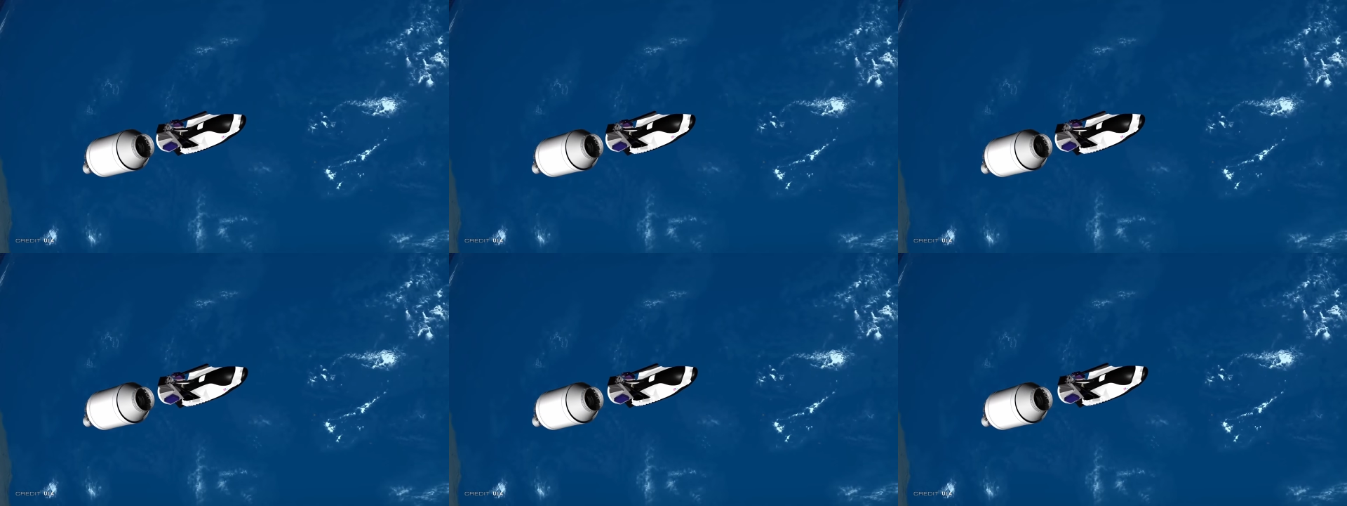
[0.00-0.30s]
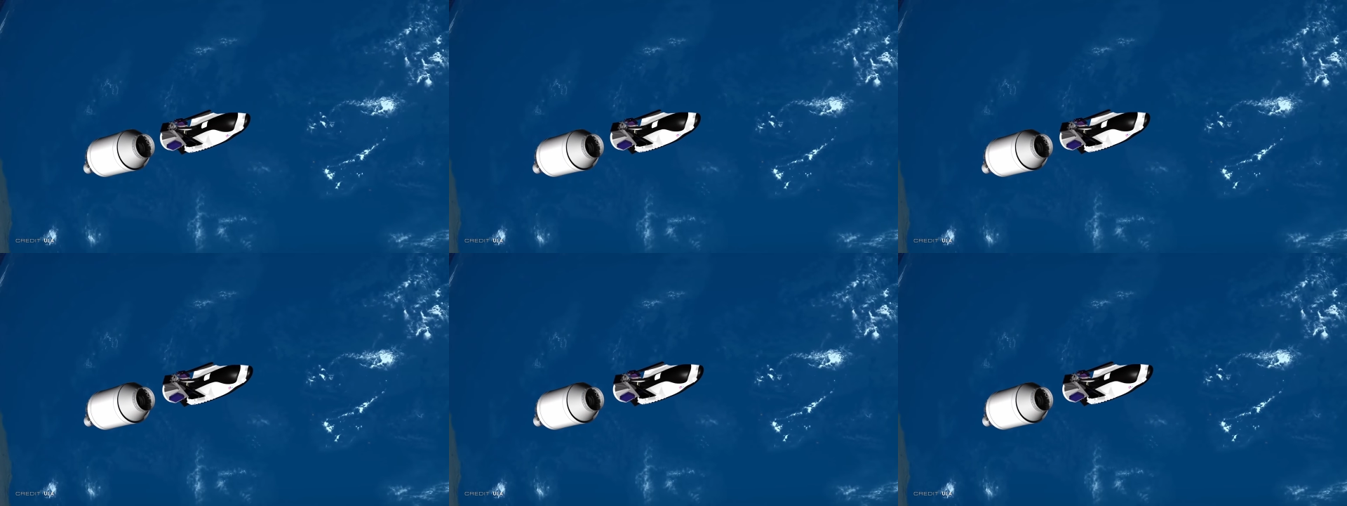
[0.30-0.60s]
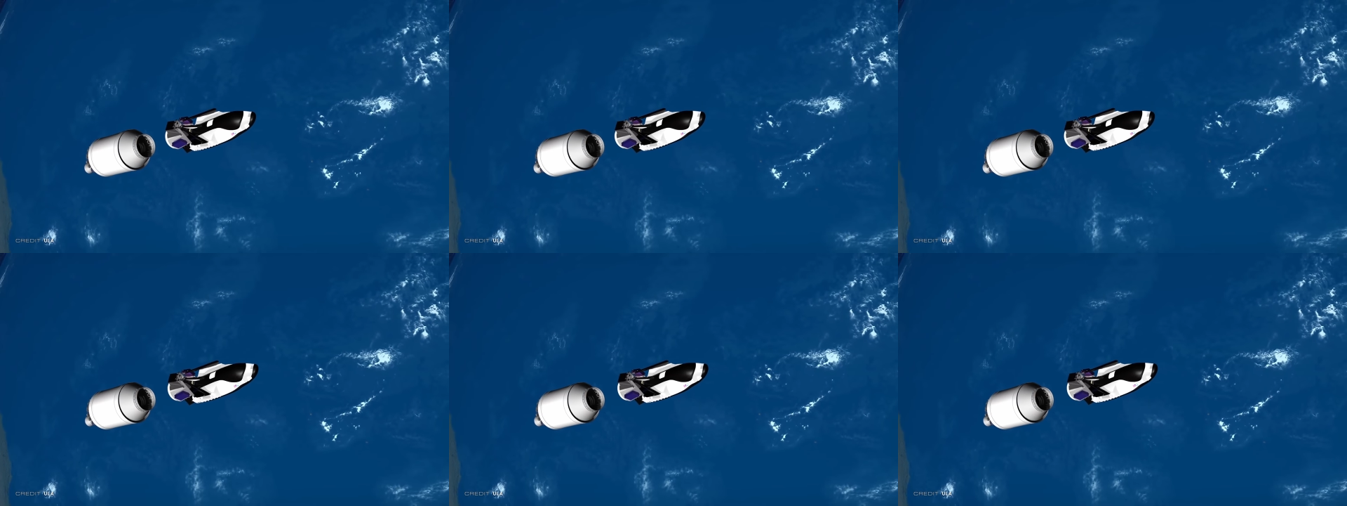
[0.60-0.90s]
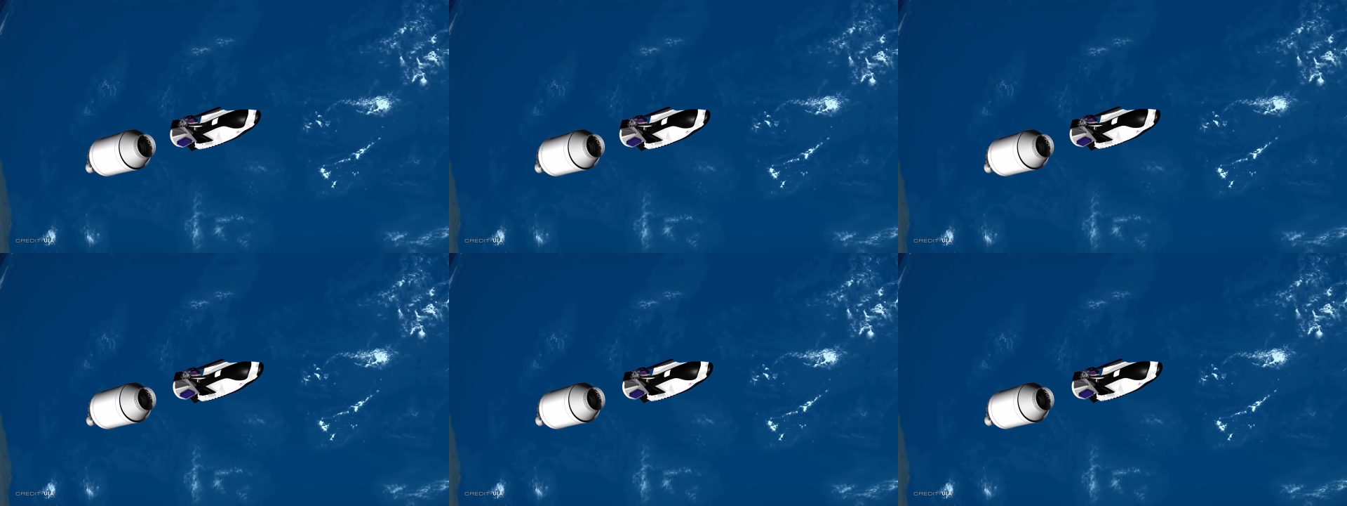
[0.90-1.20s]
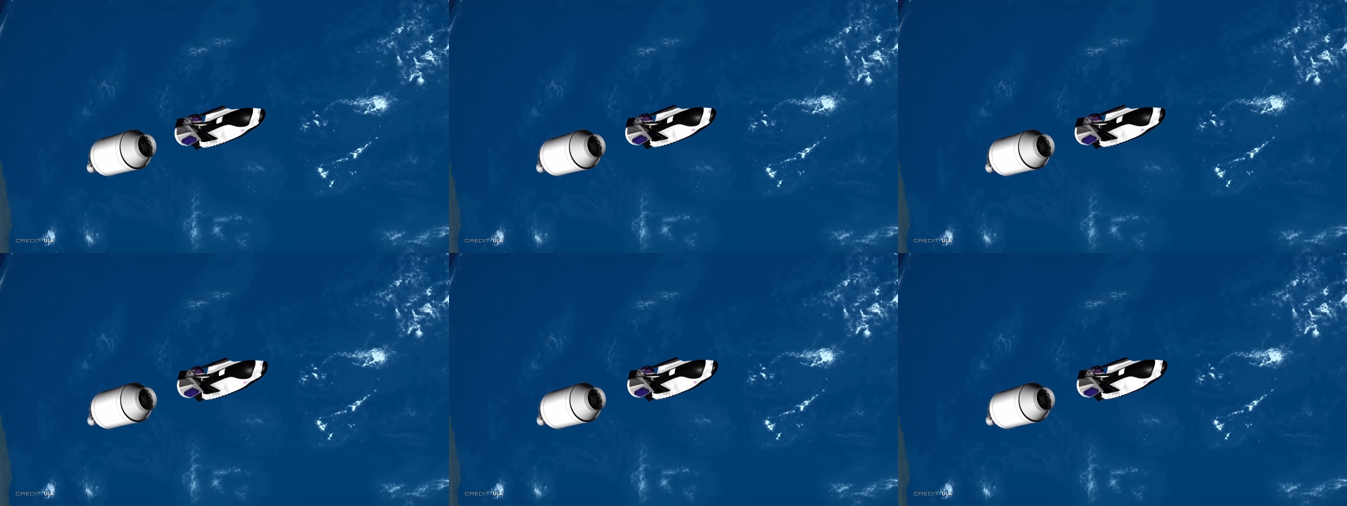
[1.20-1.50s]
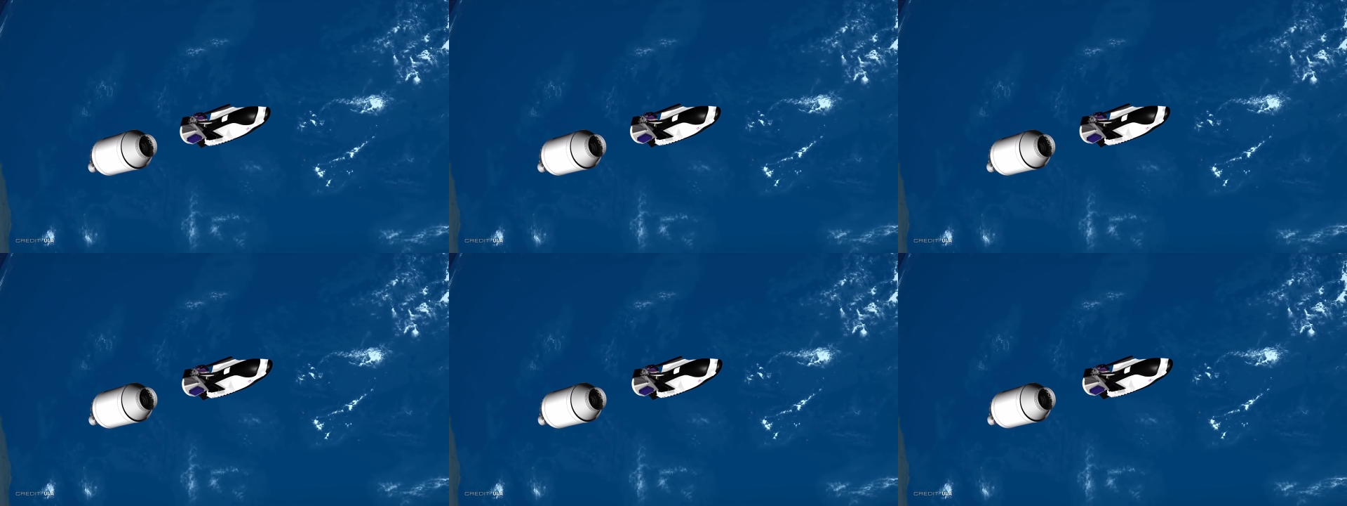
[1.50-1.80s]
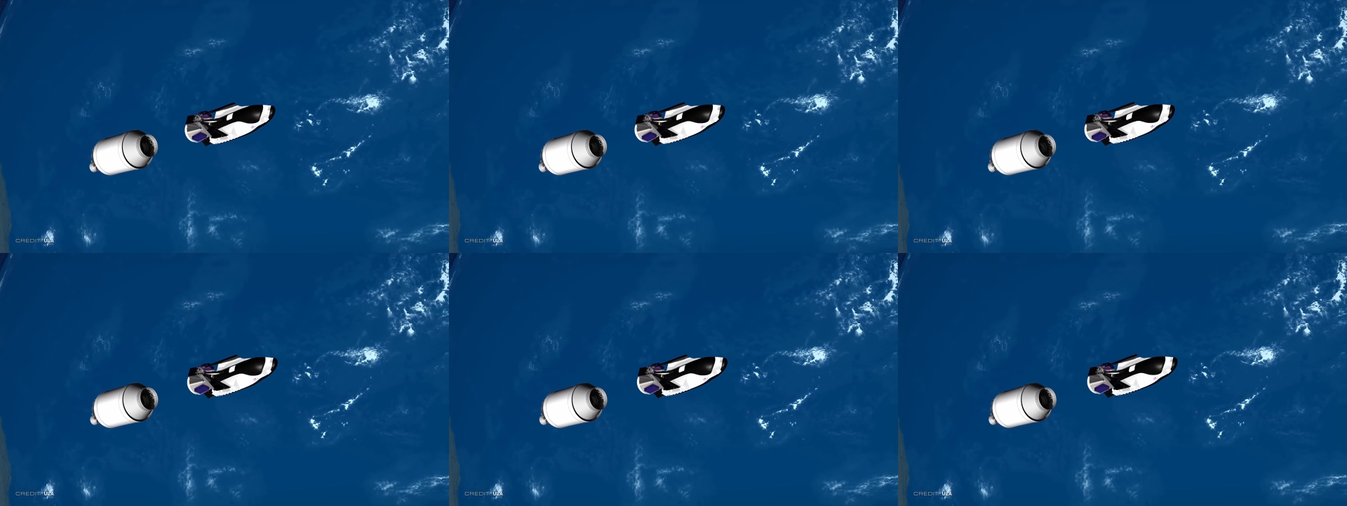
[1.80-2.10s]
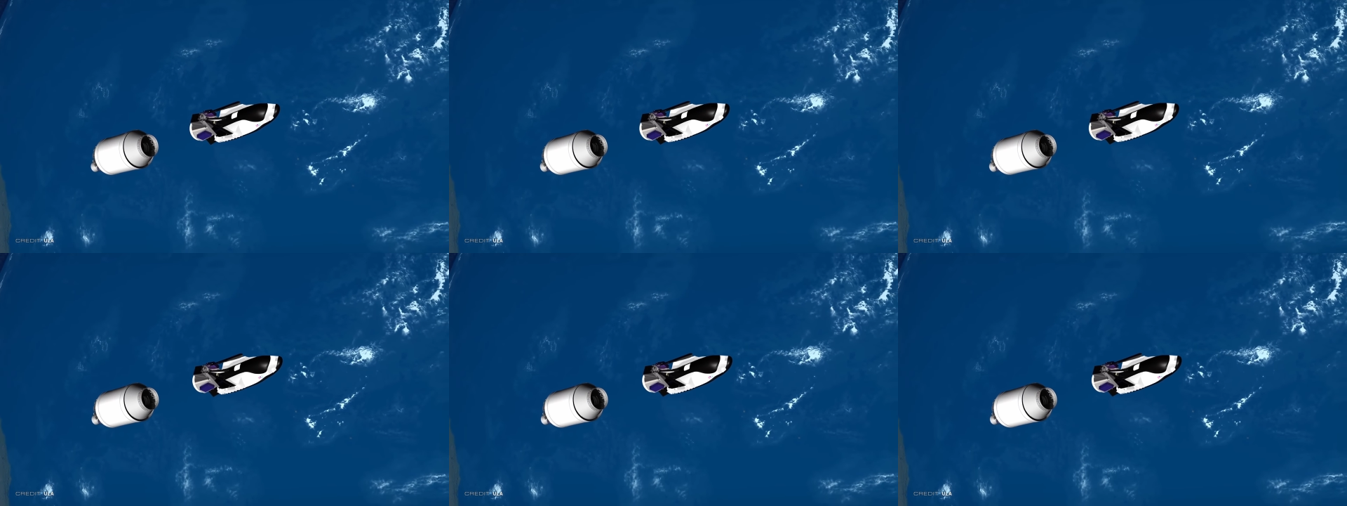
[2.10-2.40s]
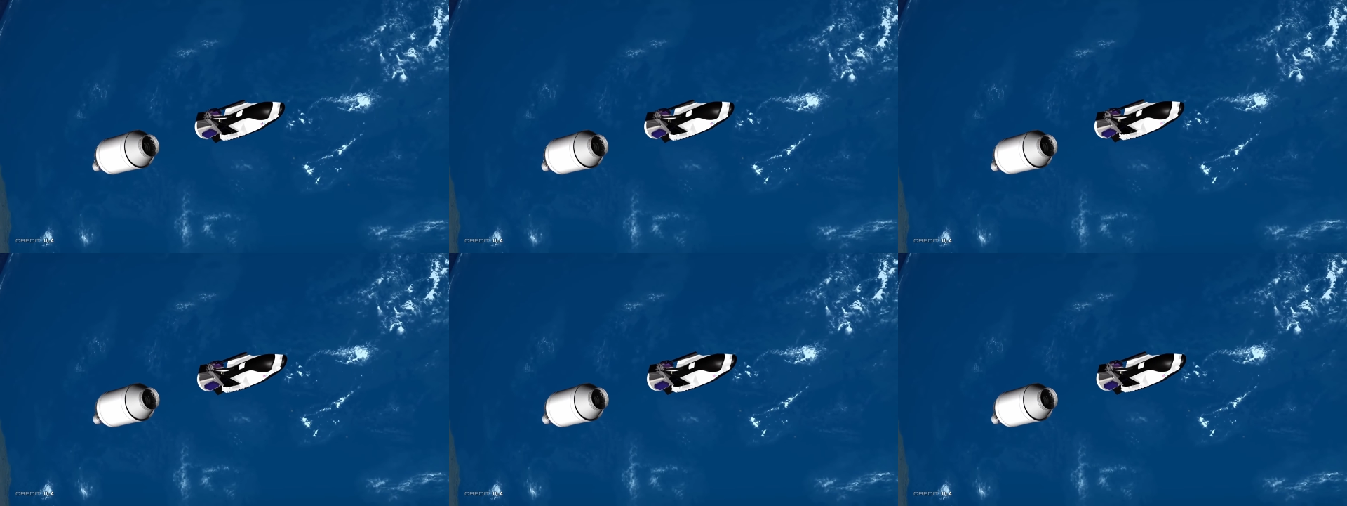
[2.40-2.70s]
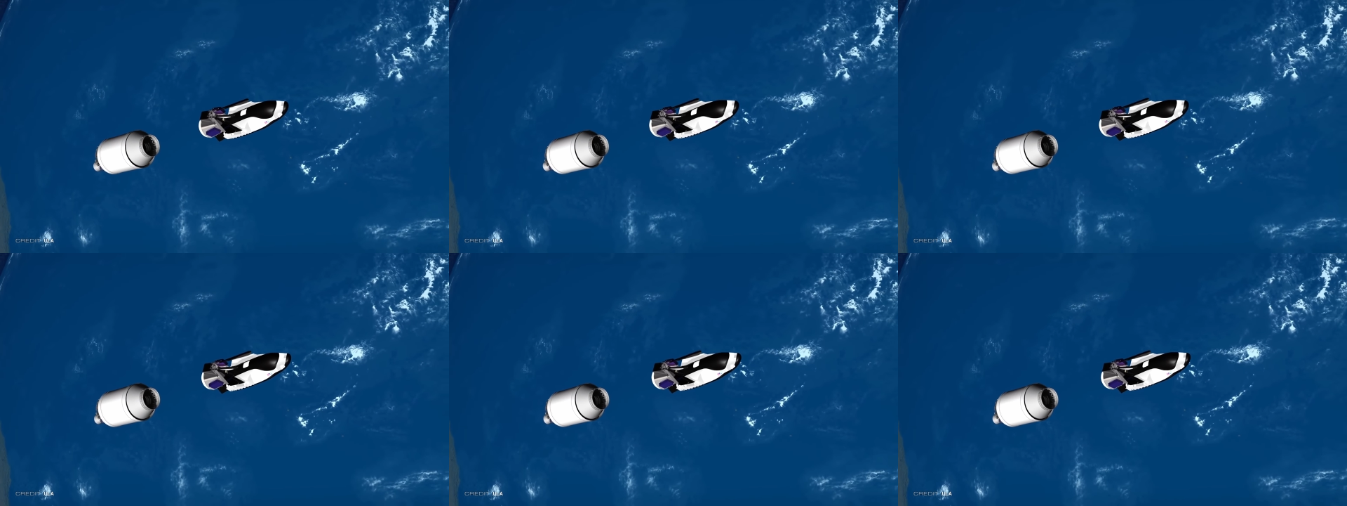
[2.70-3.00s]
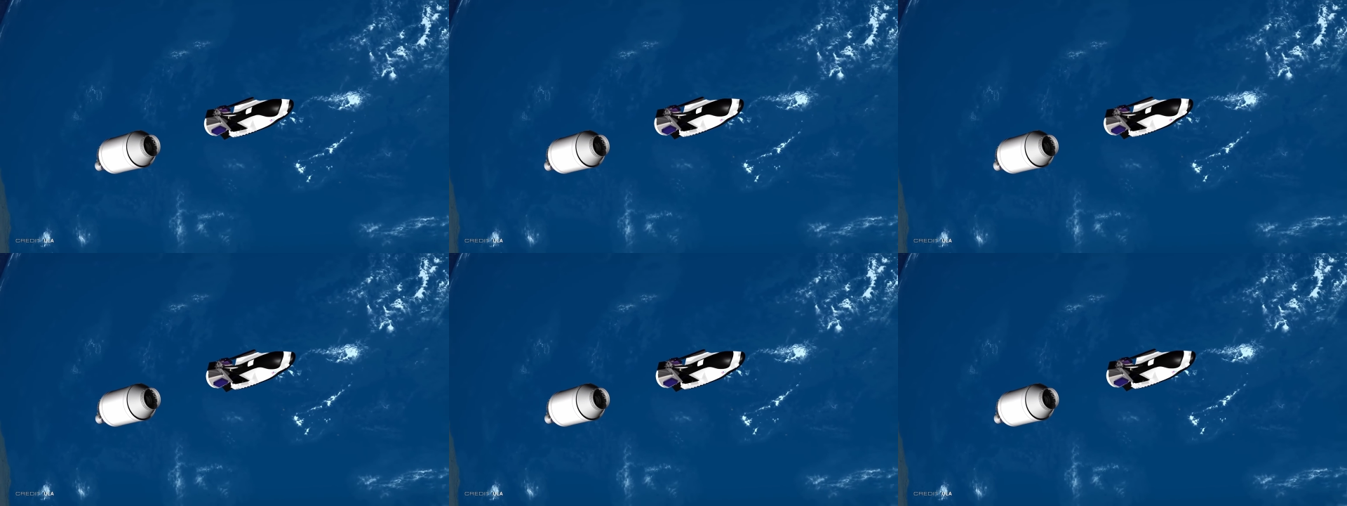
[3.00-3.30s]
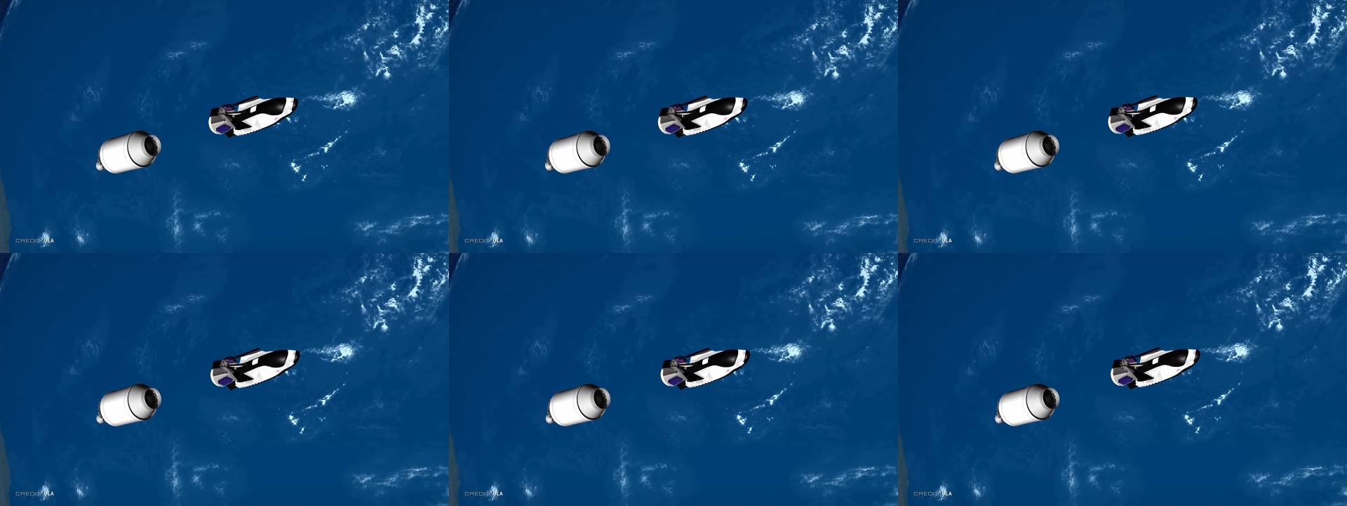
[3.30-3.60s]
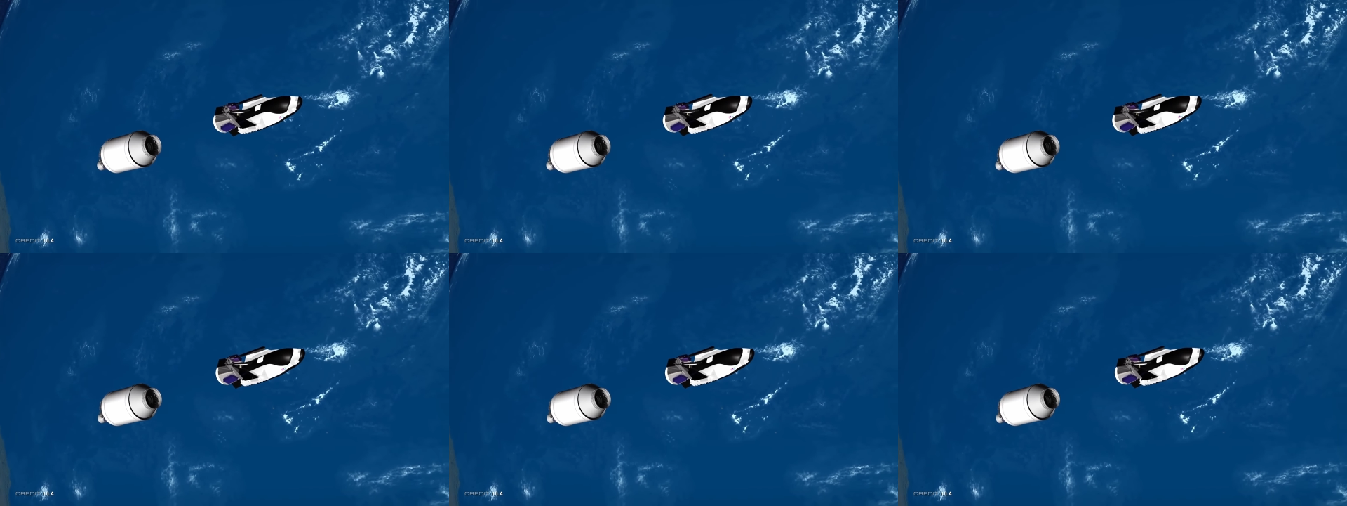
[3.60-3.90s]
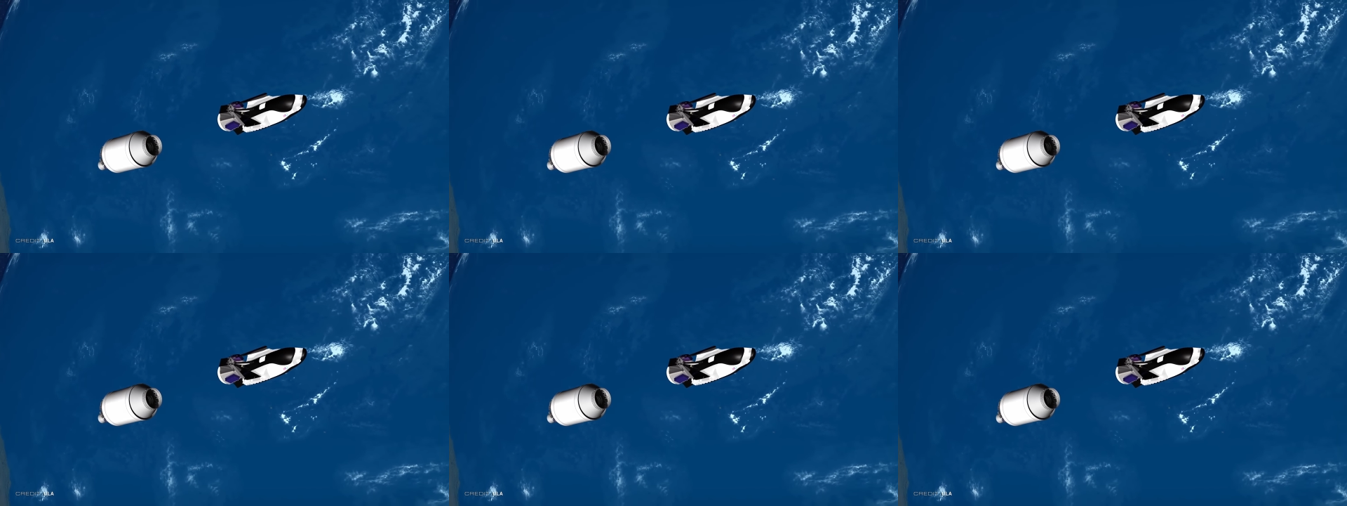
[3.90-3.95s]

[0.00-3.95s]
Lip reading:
Nobody's mouth can be seen.